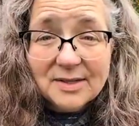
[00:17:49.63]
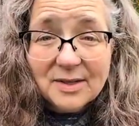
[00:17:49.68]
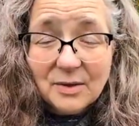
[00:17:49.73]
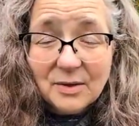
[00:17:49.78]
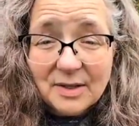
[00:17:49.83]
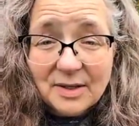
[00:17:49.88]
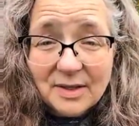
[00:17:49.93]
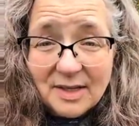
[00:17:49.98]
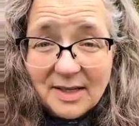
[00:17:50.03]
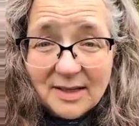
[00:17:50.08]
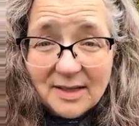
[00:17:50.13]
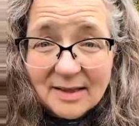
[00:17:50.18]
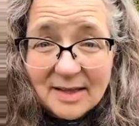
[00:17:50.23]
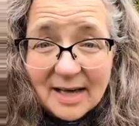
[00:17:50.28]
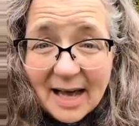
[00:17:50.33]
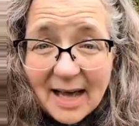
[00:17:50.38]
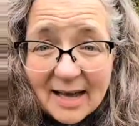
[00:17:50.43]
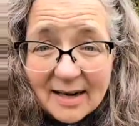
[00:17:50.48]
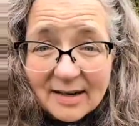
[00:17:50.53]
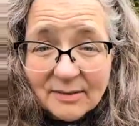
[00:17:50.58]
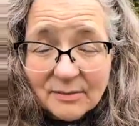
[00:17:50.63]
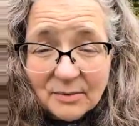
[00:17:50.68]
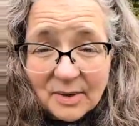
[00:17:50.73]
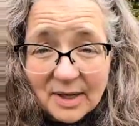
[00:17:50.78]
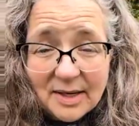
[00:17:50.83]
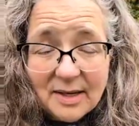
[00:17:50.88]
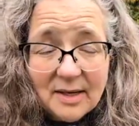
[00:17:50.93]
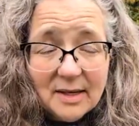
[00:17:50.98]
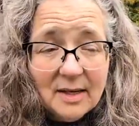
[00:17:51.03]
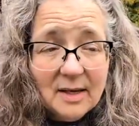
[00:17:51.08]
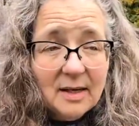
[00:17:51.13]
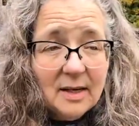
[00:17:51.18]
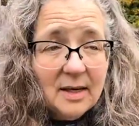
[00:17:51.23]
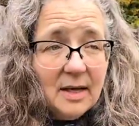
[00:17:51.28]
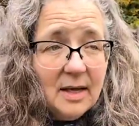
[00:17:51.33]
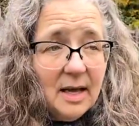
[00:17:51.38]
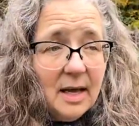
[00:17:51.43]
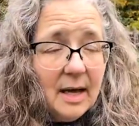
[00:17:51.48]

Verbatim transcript: Who doesn't need that, right?